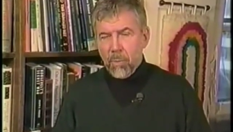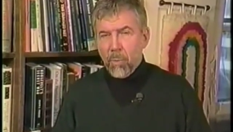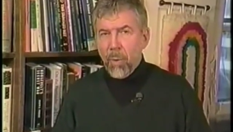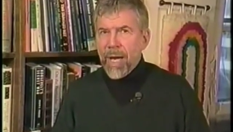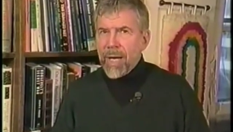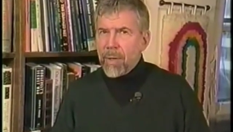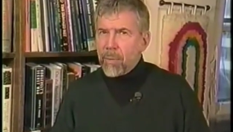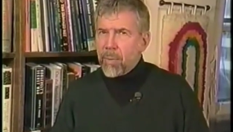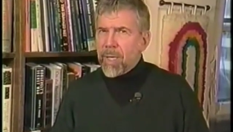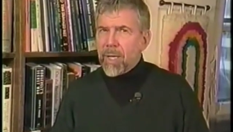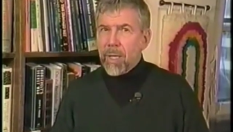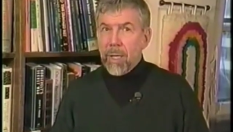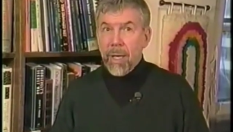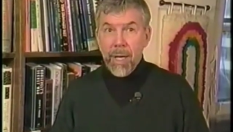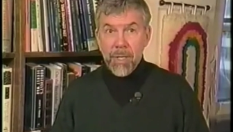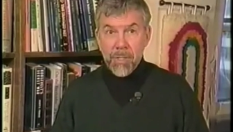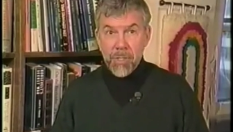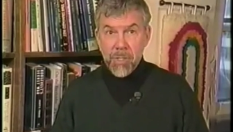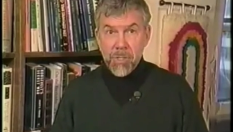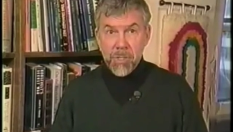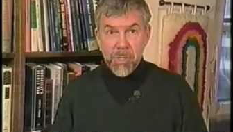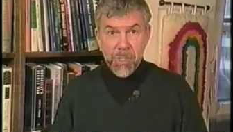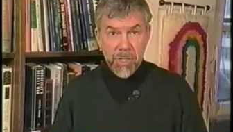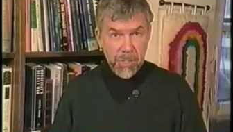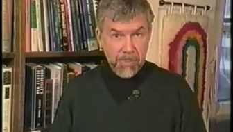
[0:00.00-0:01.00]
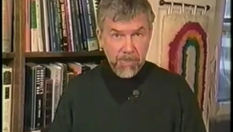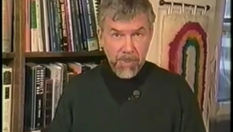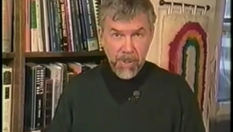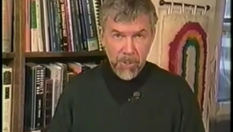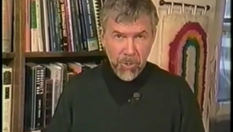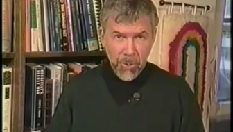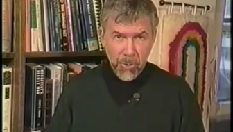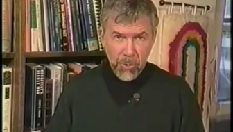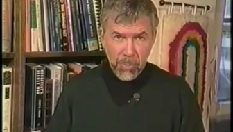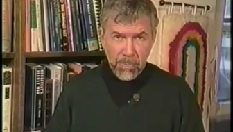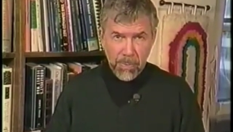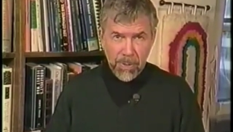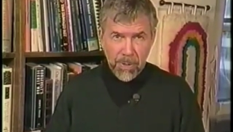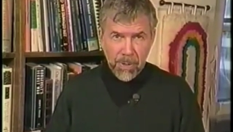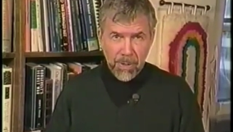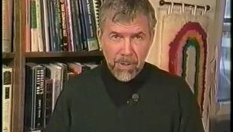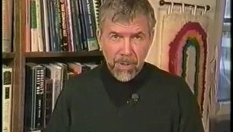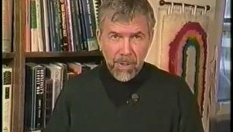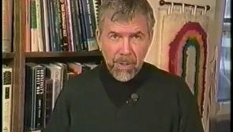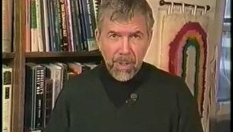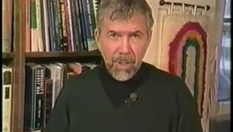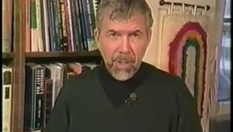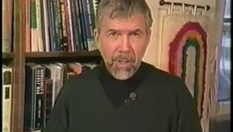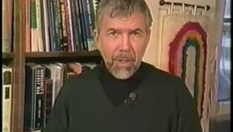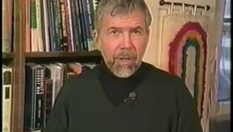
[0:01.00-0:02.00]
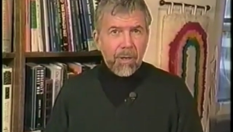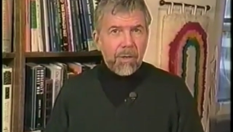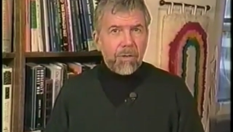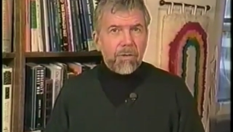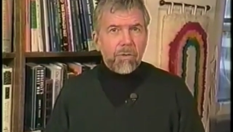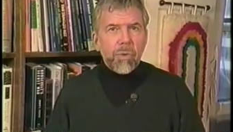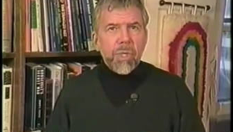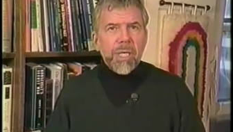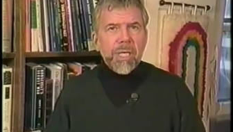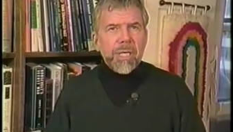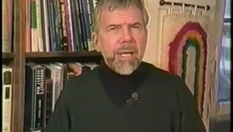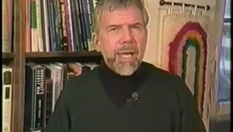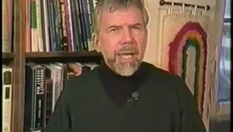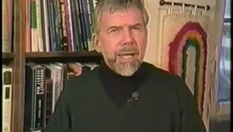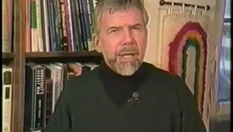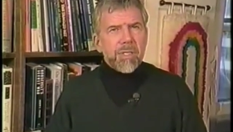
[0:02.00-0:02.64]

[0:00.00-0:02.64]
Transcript: Ray realizes he's been duped. 3